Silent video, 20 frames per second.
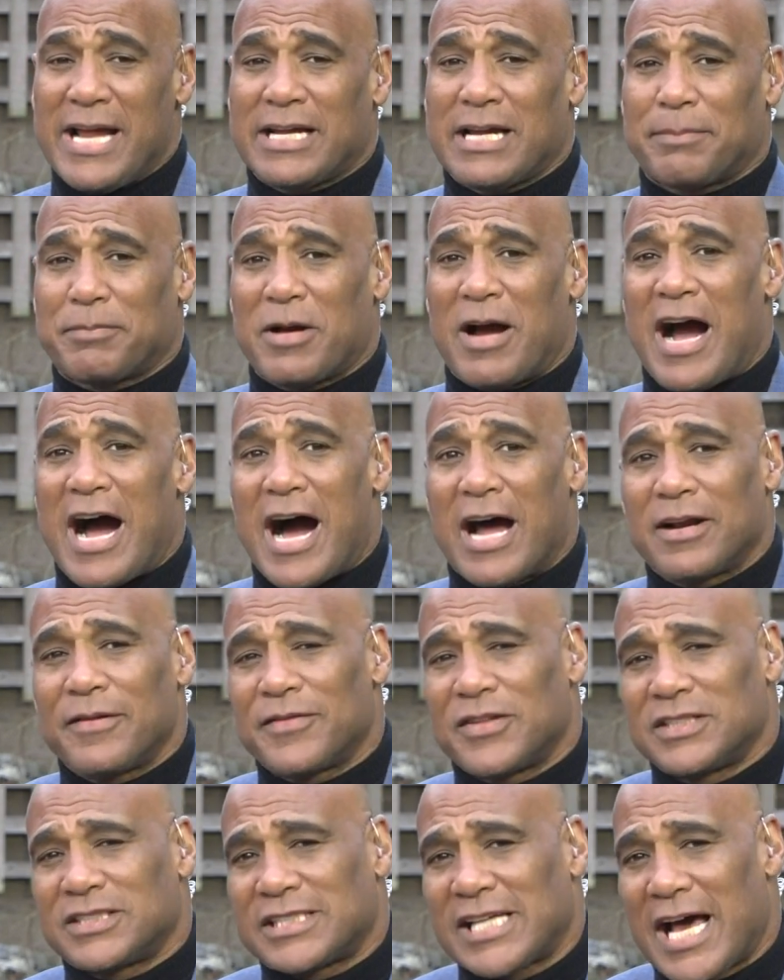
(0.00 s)
kept her out of
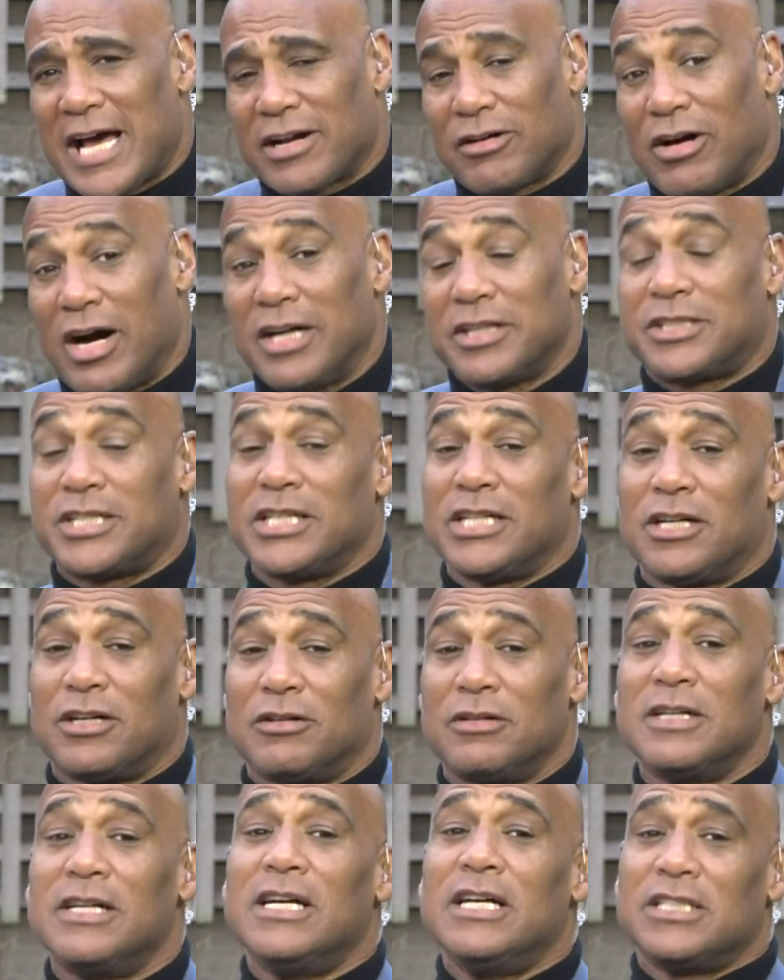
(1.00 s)
the saddle until
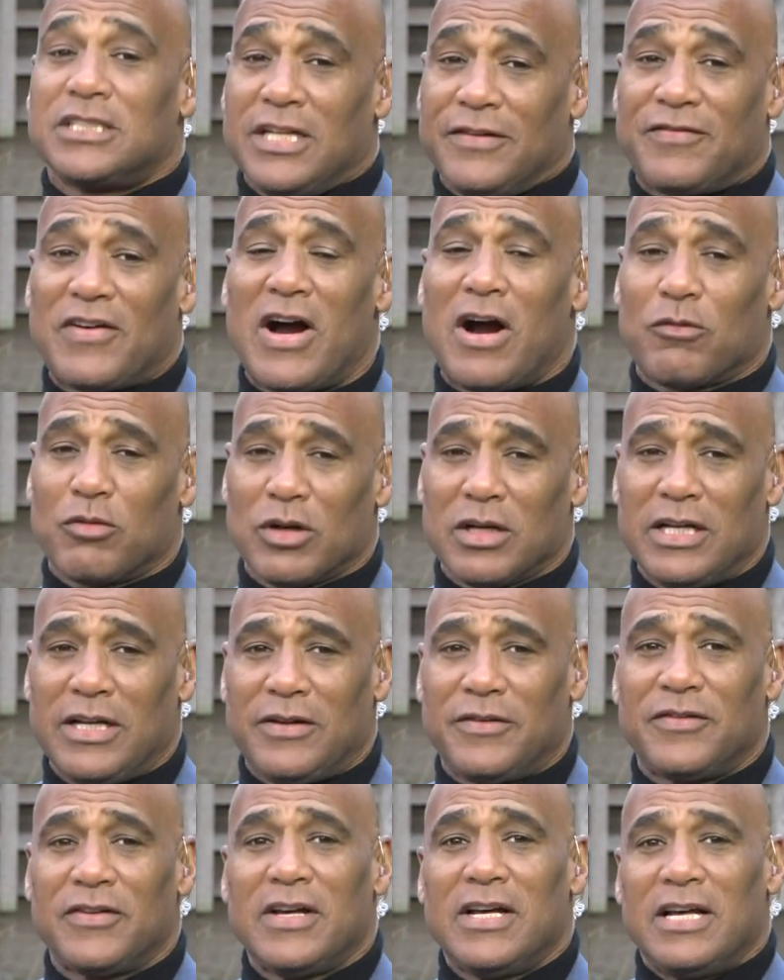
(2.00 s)
she found relief
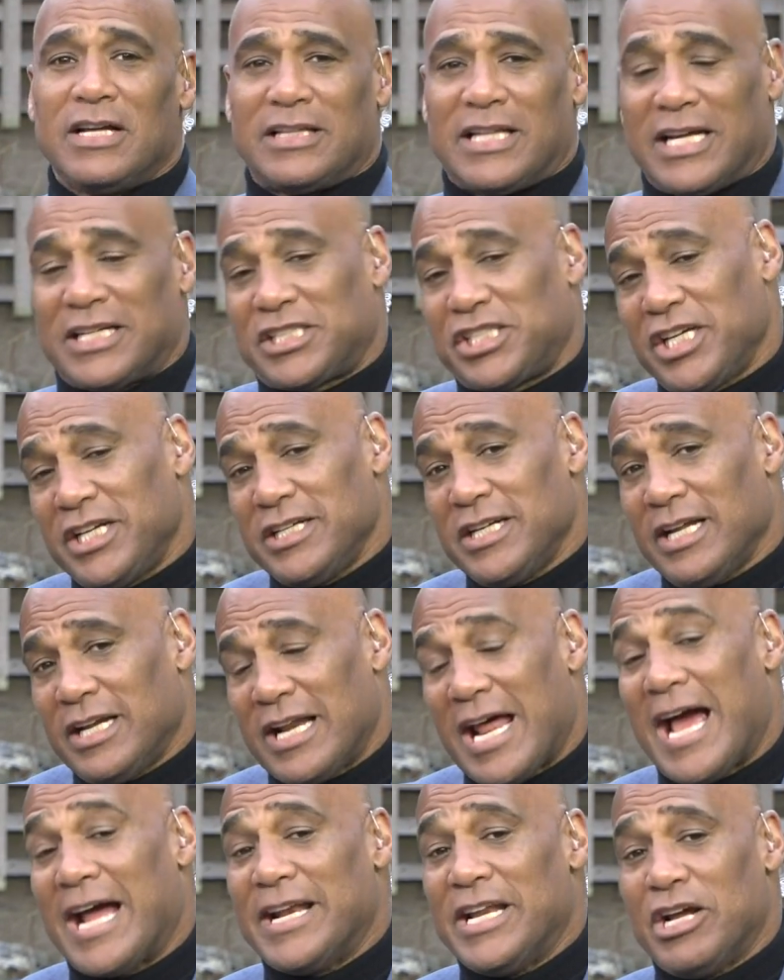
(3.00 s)
that she needed
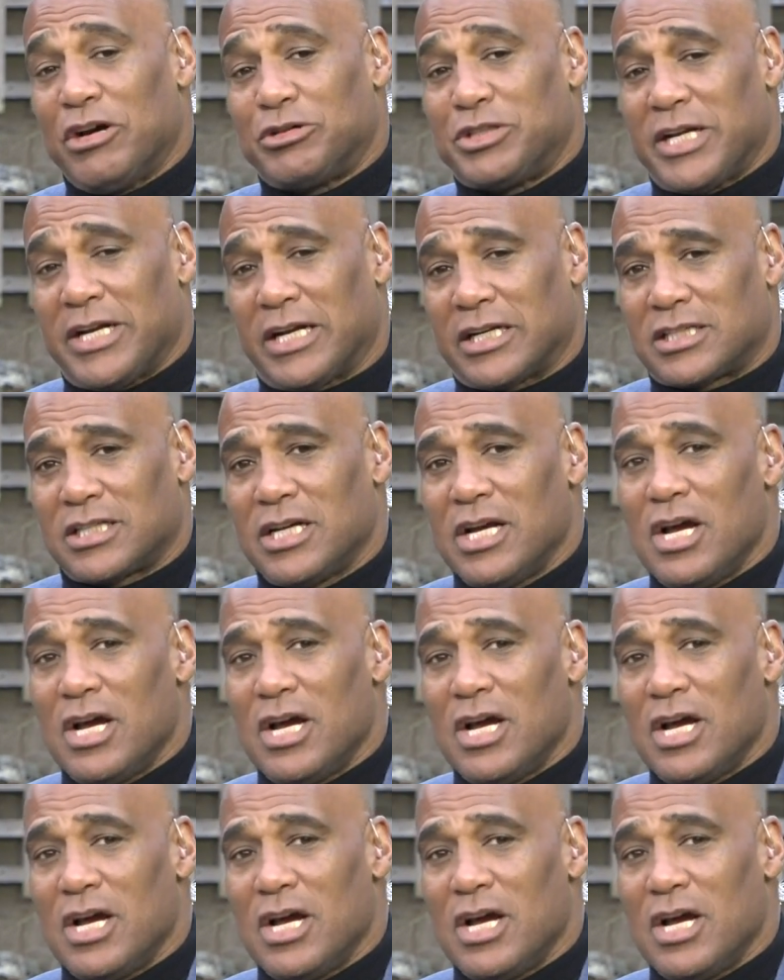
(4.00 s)
at NeoGenix.